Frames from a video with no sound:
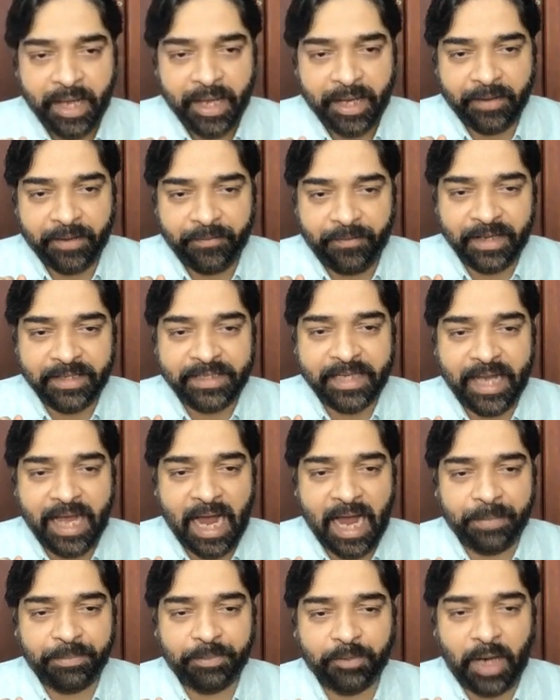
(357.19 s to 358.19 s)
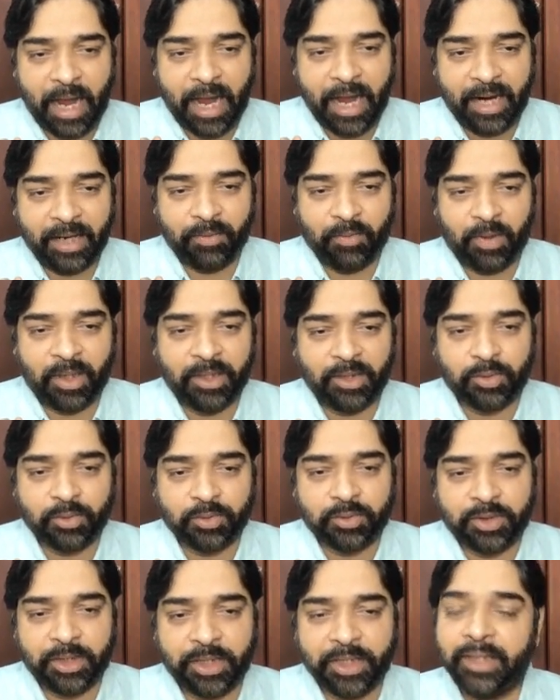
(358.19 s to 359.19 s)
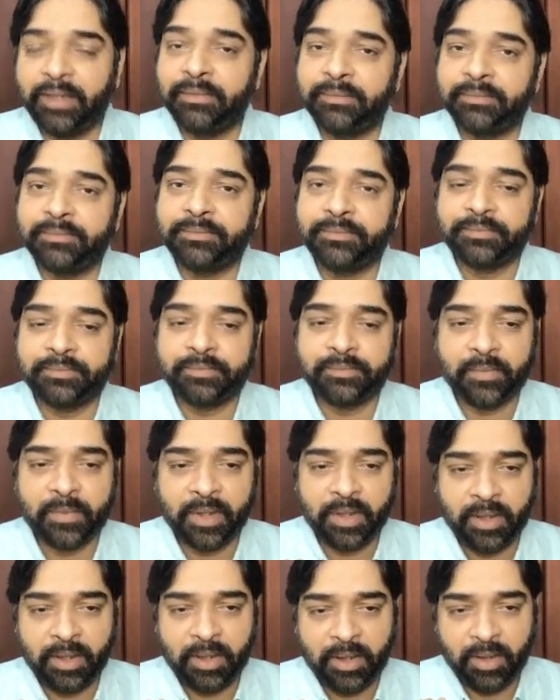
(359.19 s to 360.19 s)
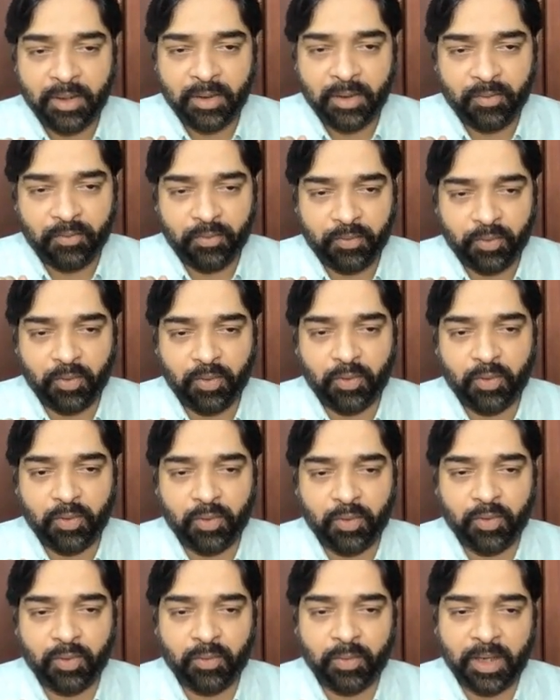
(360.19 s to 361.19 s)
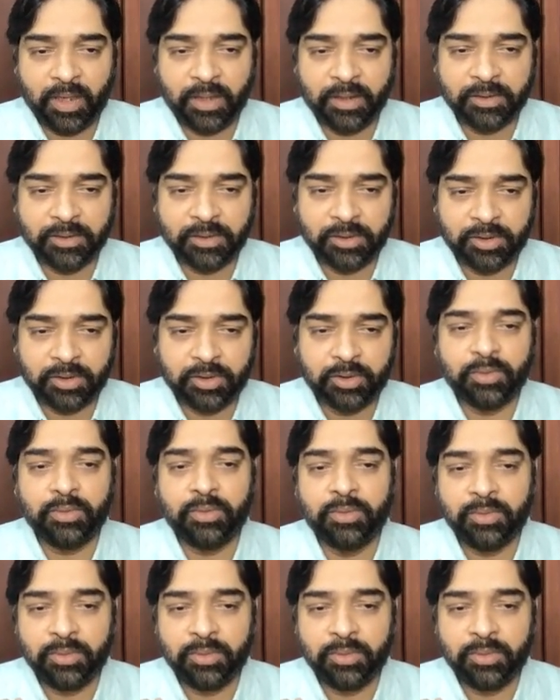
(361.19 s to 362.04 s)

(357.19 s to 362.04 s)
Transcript: If I say I have to add 1, 2, 3, 4, 1, 2,